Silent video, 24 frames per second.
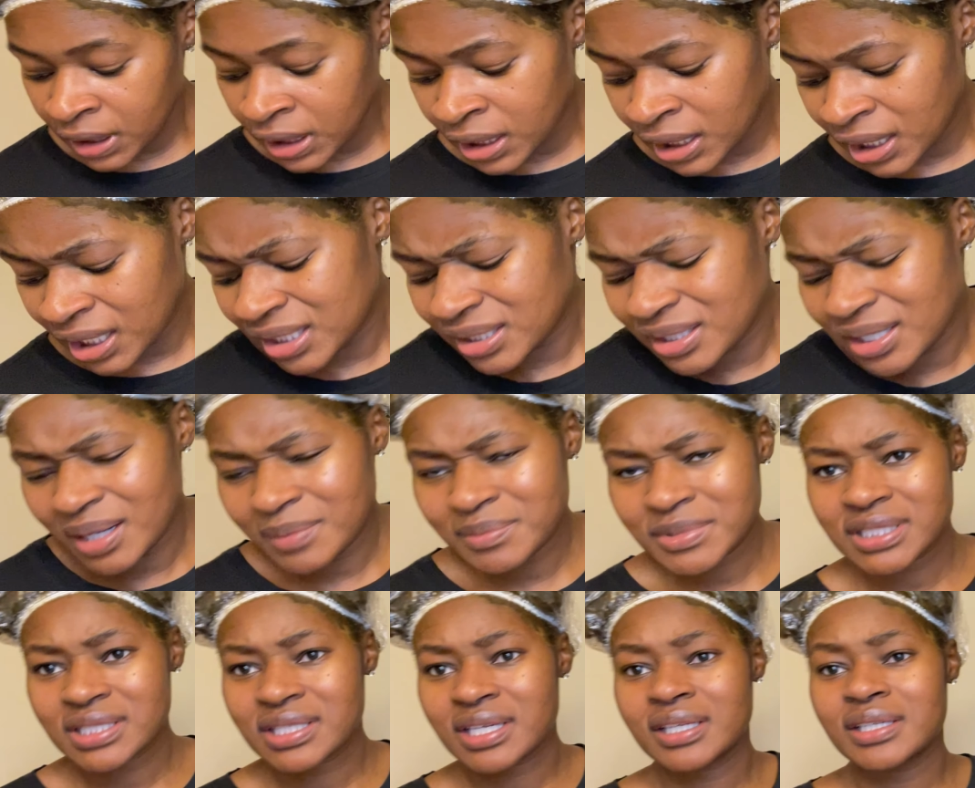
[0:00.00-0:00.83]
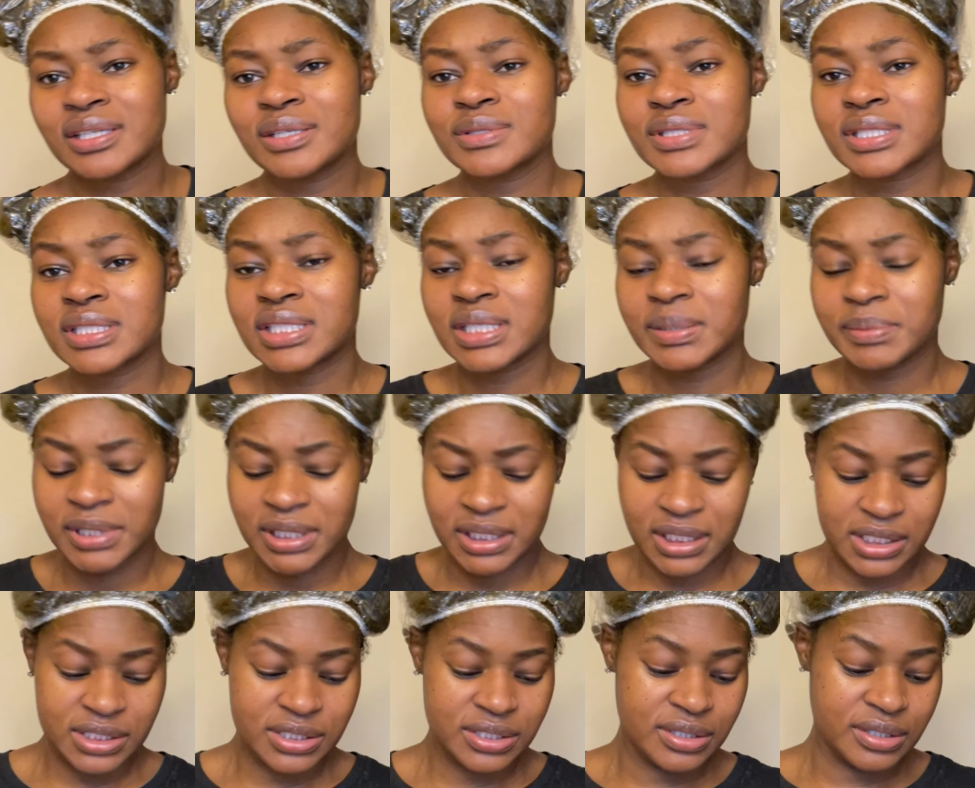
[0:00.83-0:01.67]
And then I'm just going to use a deep
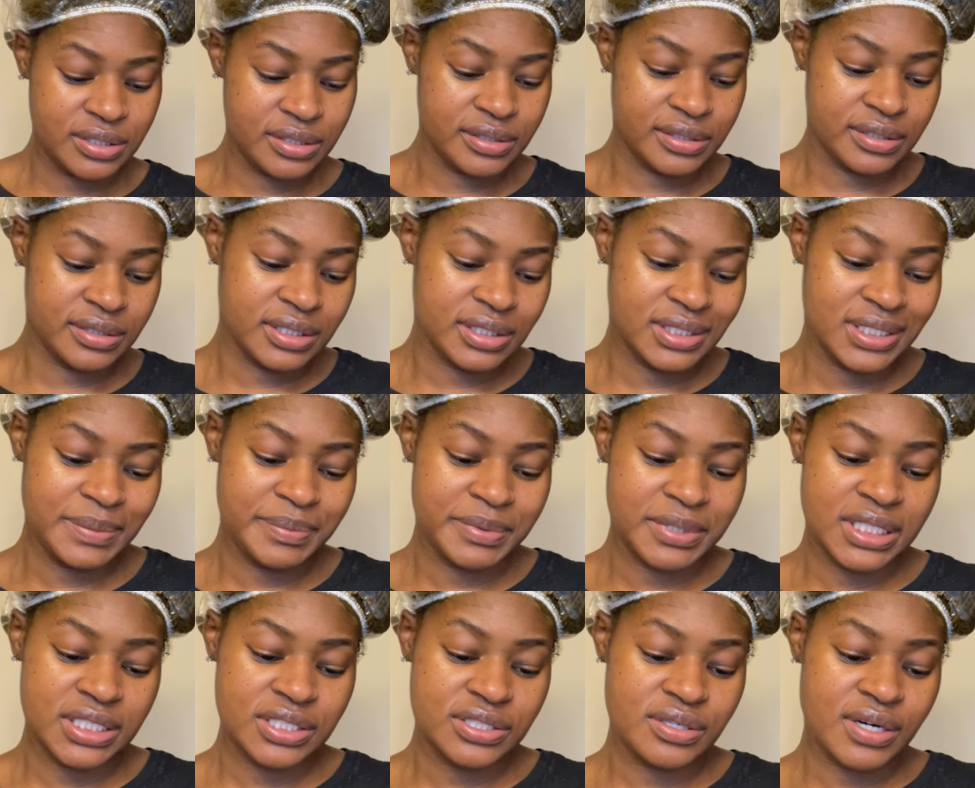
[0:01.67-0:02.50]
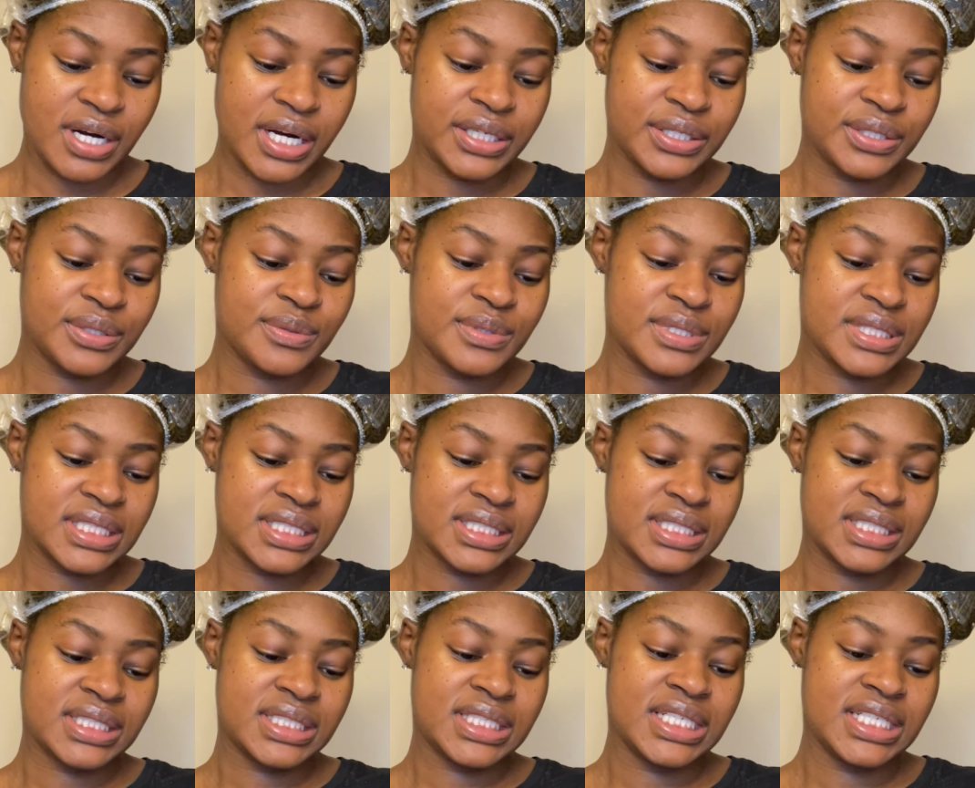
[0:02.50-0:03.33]
conditioner. The deep conditioner I use
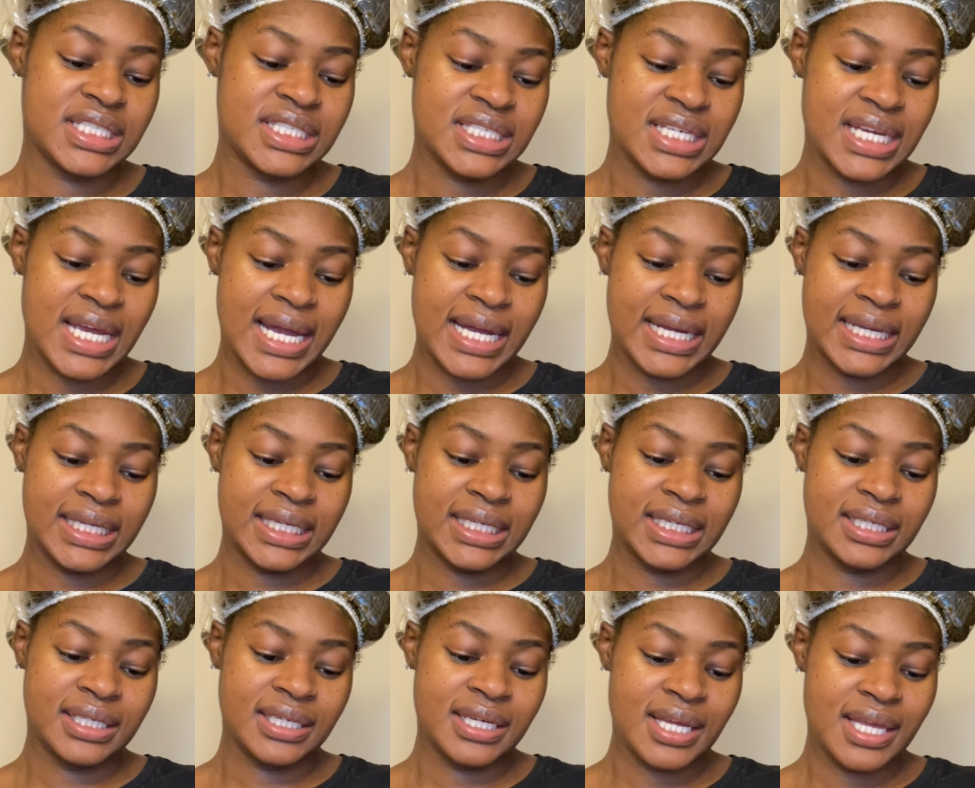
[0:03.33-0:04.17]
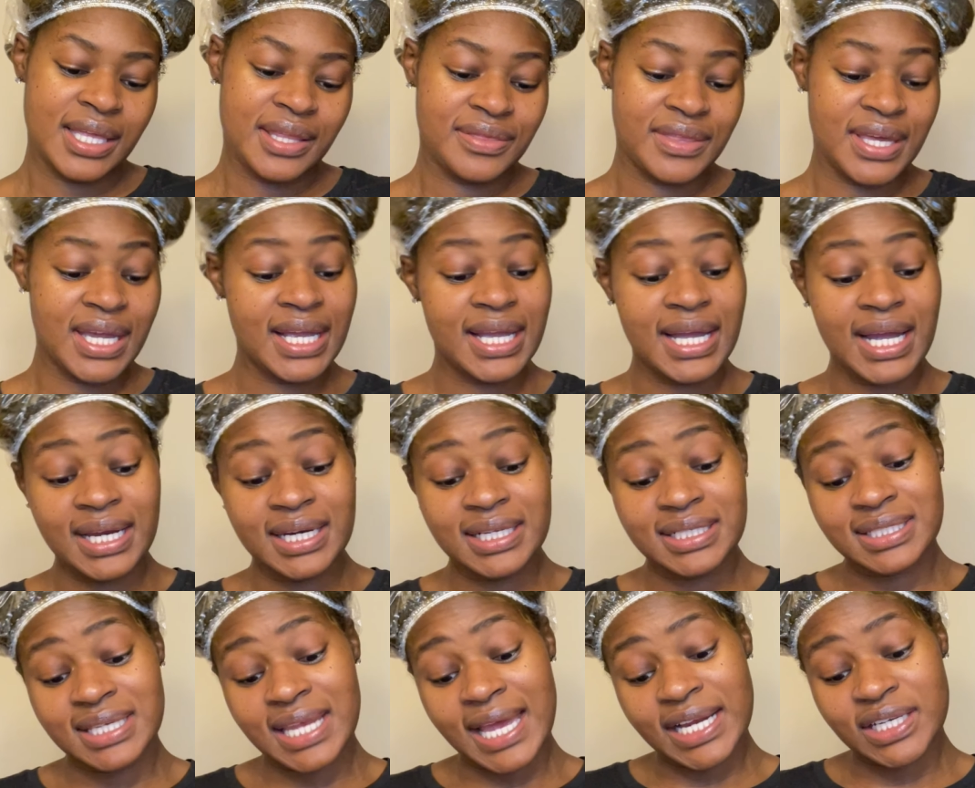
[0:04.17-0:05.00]
is a TGIN, Thank God
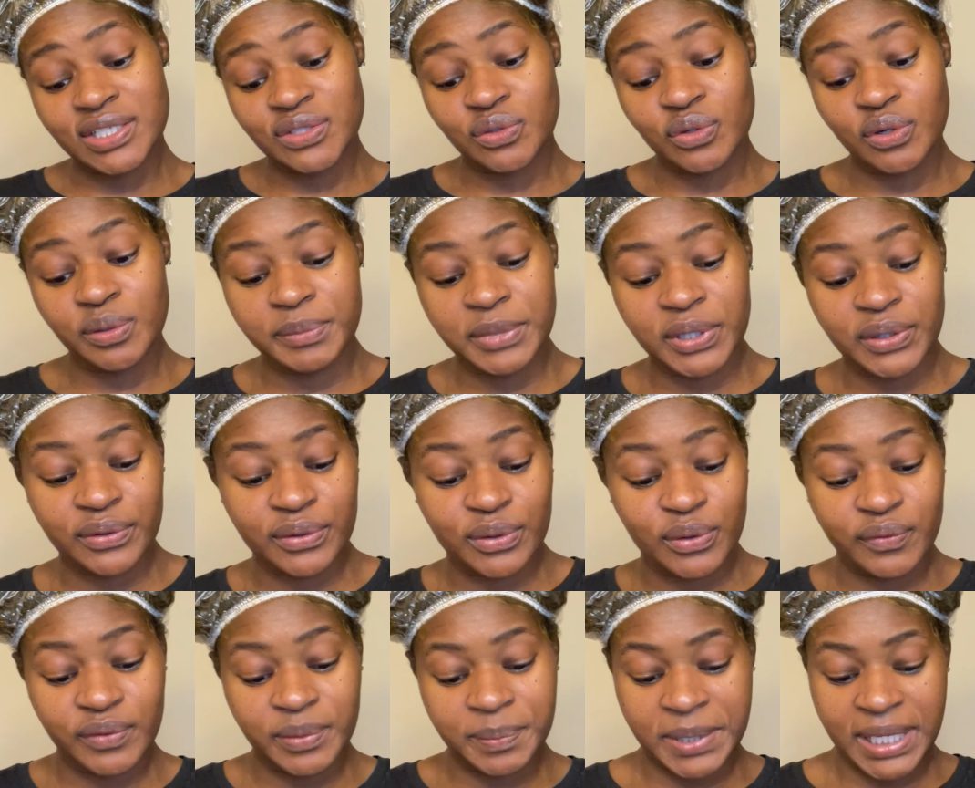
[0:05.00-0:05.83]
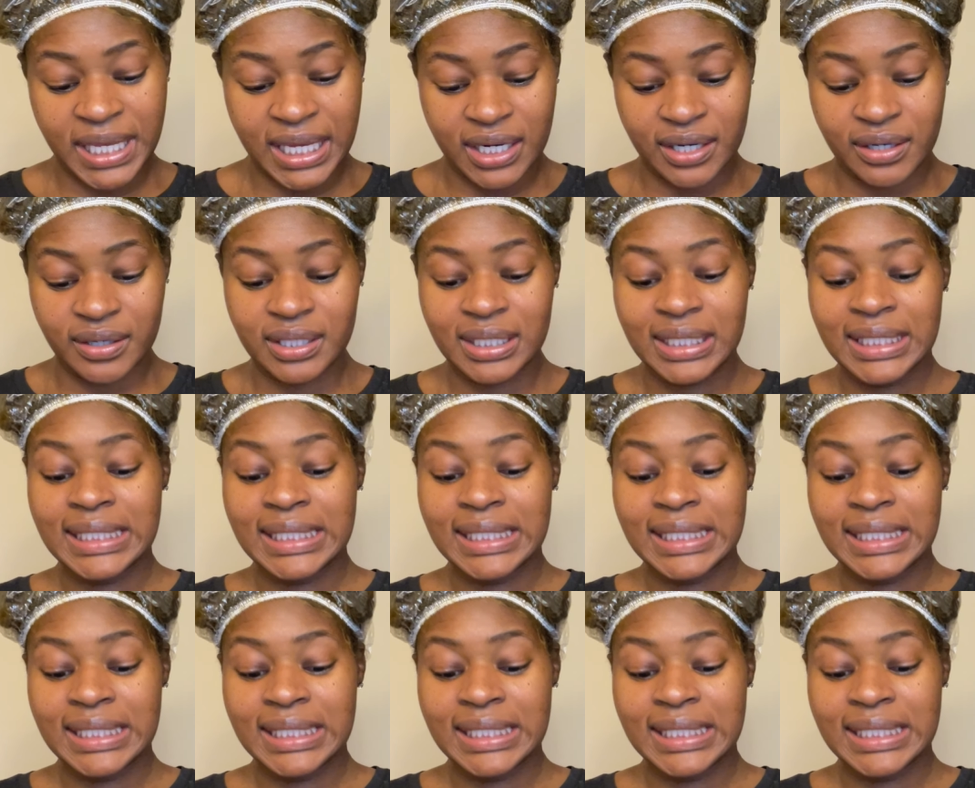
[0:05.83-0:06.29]
It's Natural, Miracle Repair